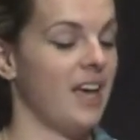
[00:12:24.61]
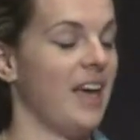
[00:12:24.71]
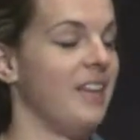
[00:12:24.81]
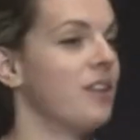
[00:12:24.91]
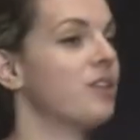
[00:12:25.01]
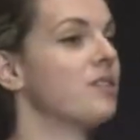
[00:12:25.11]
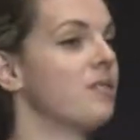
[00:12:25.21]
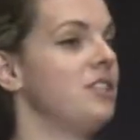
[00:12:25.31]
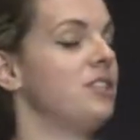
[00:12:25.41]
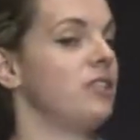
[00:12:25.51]
And the only
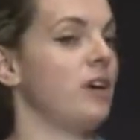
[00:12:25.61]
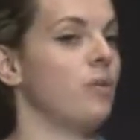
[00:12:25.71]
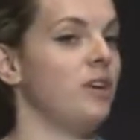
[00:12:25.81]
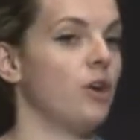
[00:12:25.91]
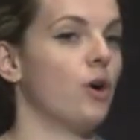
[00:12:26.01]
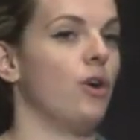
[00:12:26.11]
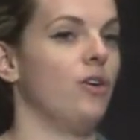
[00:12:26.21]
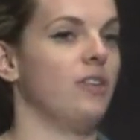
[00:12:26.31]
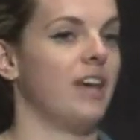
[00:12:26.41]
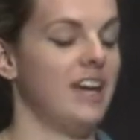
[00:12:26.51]
reason that we
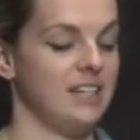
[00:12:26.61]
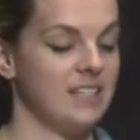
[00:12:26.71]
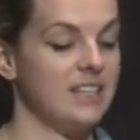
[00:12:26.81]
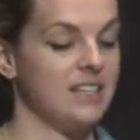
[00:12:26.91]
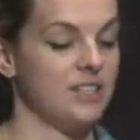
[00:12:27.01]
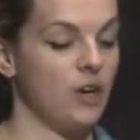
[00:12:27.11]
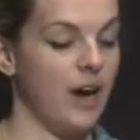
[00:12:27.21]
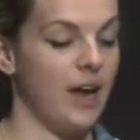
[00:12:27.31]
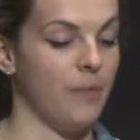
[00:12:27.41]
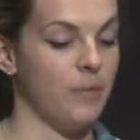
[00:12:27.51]
know that he did this
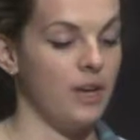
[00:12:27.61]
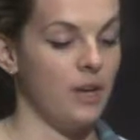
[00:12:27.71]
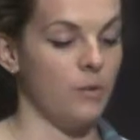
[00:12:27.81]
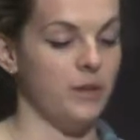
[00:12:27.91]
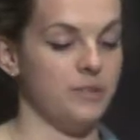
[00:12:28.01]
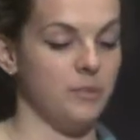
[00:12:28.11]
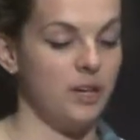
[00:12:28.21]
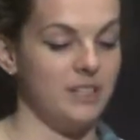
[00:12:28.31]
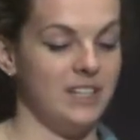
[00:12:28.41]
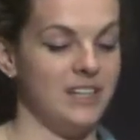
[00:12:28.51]
crime is
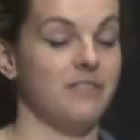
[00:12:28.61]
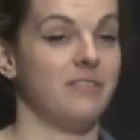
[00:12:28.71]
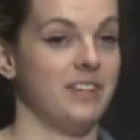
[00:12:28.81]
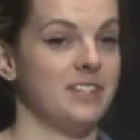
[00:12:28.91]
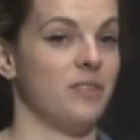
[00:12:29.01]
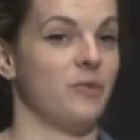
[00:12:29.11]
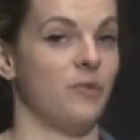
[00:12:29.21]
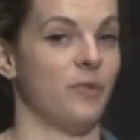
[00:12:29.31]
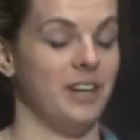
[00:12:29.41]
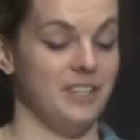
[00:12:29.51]
because he confessed it
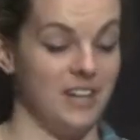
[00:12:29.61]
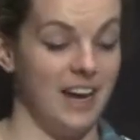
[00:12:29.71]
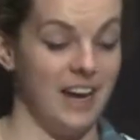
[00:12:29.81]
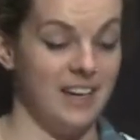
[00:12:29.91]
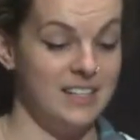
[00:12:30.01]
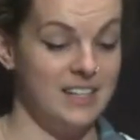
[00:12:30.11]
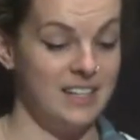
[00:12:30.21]
before he died.